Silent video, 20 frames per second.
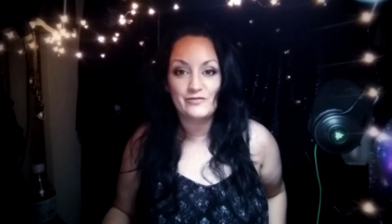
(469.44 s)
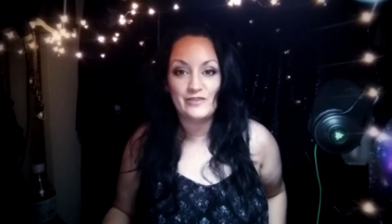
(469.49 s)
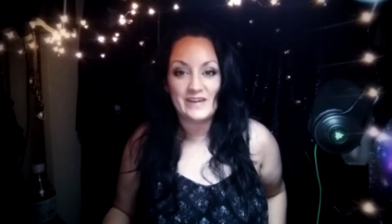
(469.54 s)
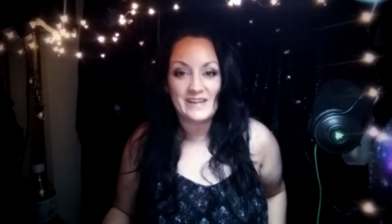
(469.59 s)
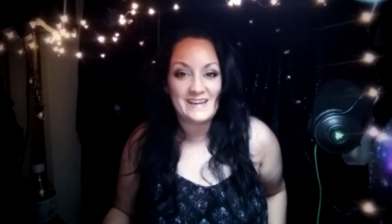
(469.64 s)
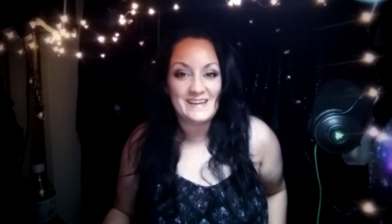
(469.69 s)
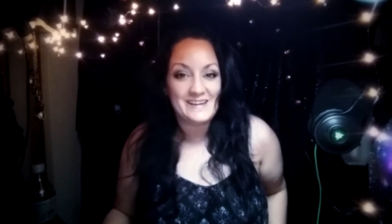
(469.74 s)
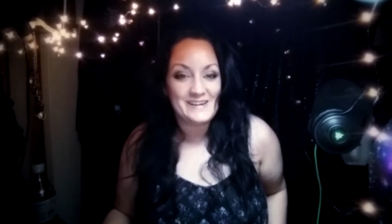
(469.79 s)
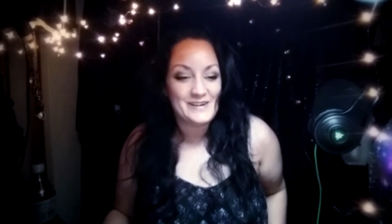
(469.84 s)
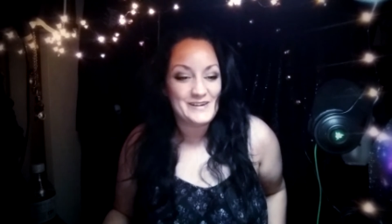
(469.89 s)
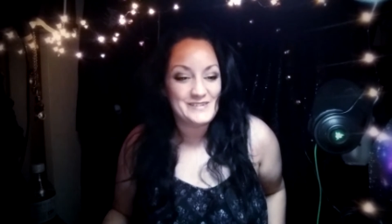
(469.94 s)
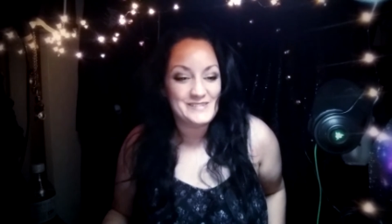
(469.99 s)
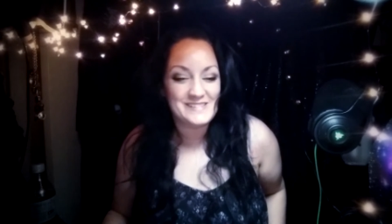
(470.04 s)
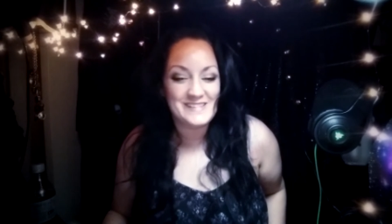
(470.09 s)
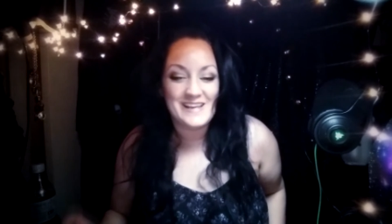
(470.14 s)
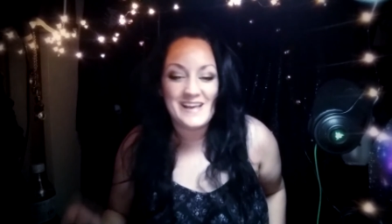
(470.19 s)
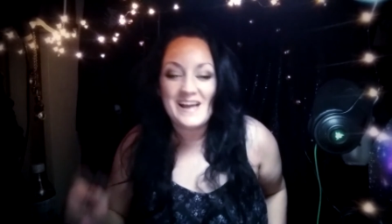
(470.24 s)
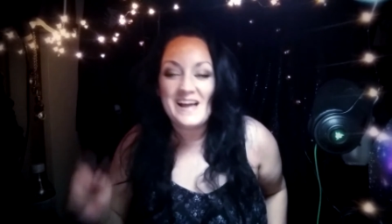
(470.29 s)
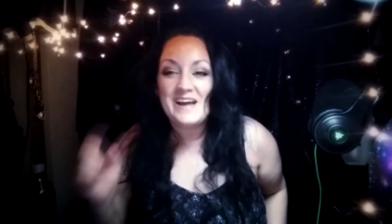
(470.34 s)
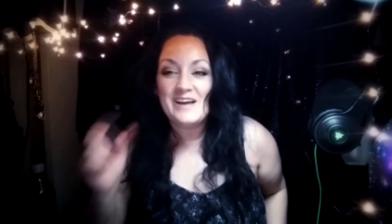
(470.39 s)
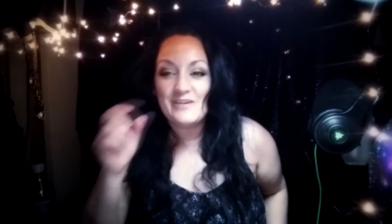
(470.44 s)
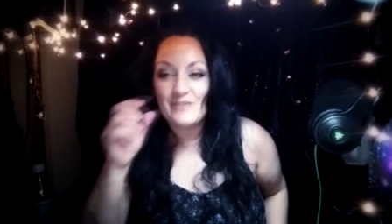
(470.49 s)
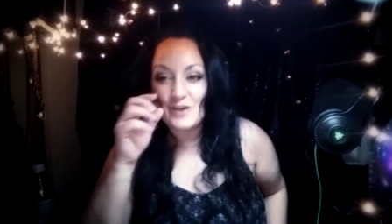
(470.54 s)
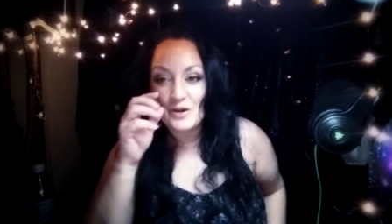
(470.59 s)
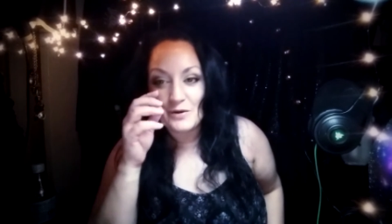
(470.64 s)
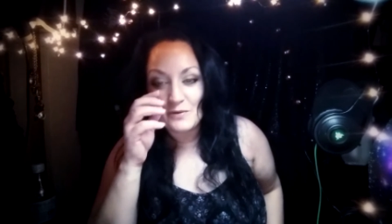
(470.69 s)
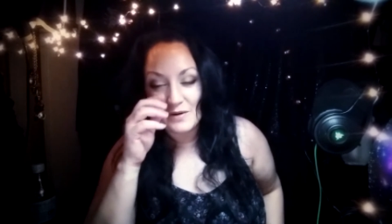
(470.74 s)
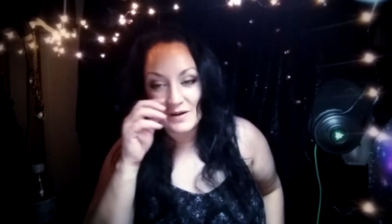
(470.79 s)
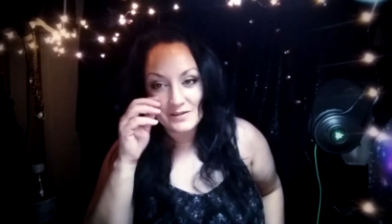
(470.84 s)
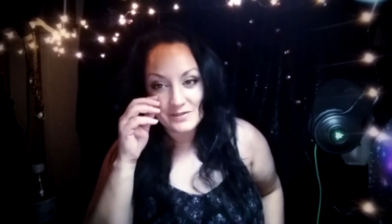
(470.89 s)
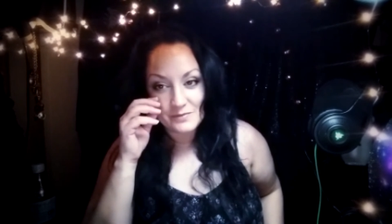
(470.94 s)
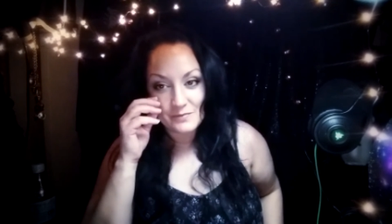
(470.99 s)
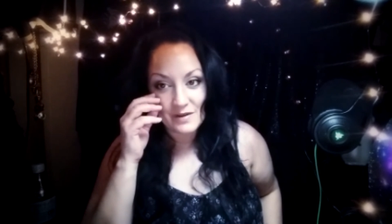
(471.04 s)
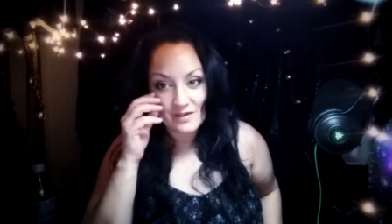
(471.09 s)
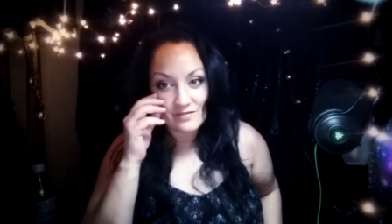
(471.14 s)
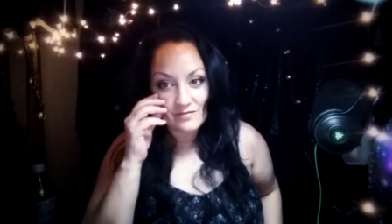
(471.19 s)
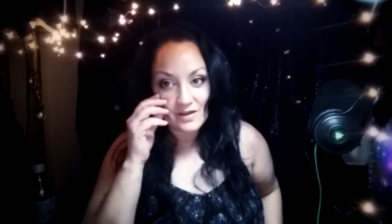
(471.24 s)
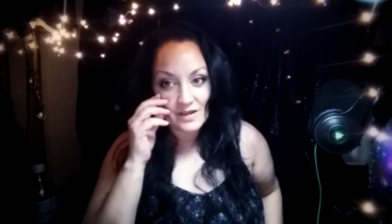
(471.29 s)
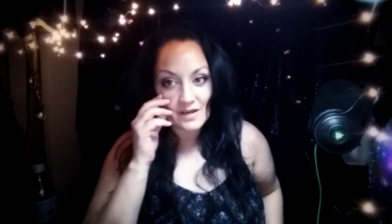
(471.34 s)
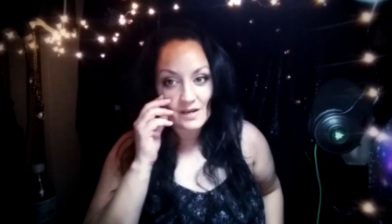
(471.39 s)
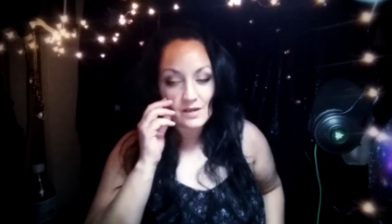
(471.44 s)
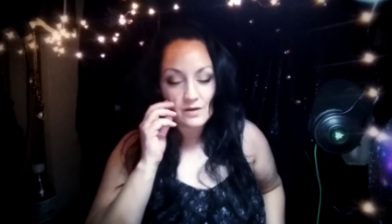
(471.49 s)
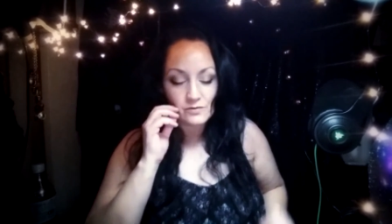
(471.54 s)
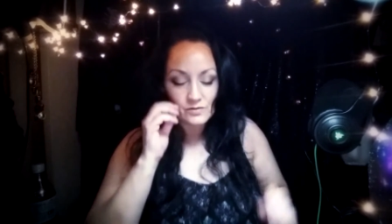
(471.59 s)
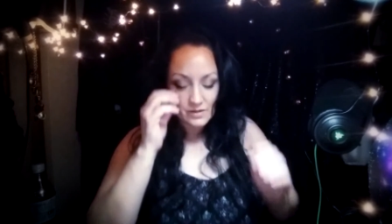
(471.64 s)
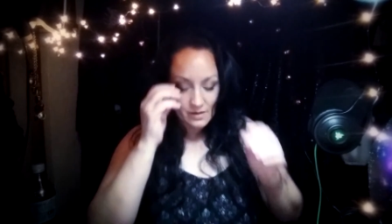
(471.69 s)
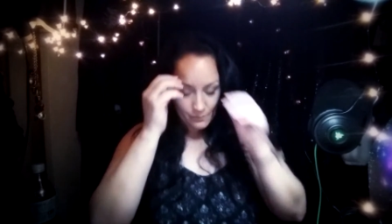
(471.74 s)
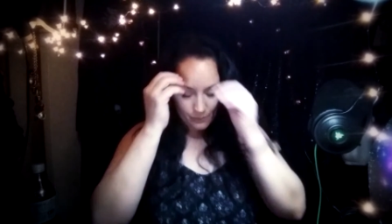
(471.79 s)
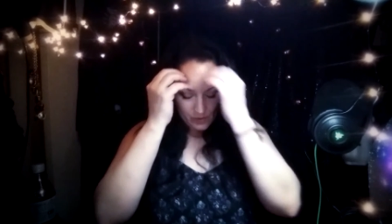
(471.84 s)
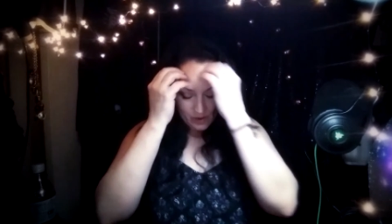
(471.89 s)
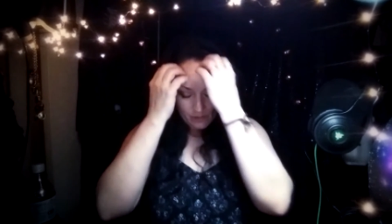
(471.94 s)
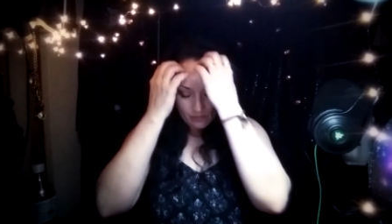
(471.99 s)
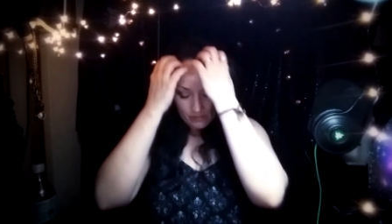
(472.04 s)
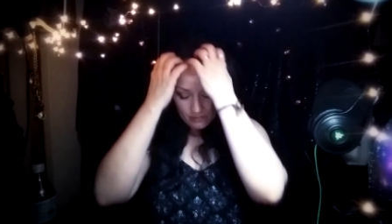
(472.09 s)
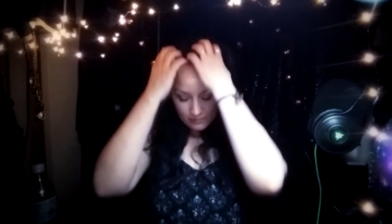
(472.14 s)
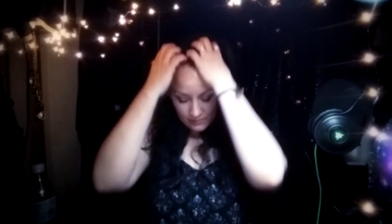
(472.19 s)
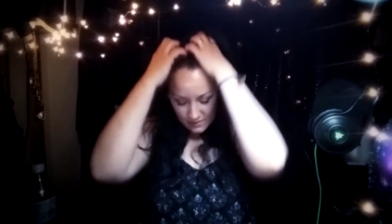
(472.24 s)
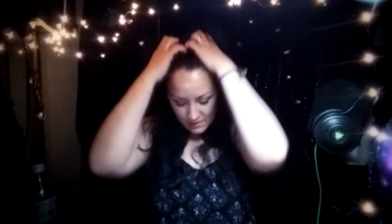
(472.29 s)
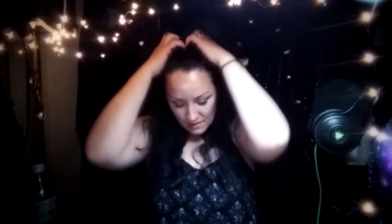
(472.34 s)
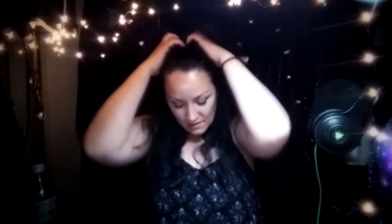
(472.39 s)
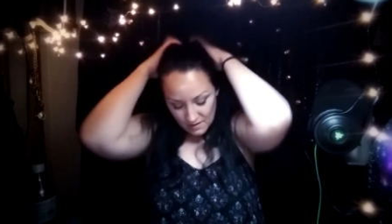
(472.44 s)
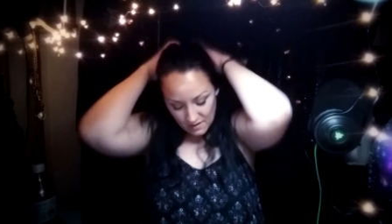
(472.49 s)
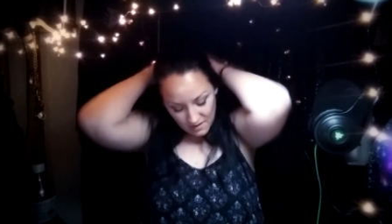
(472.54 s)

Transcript: videos. if you watch my videos, I probably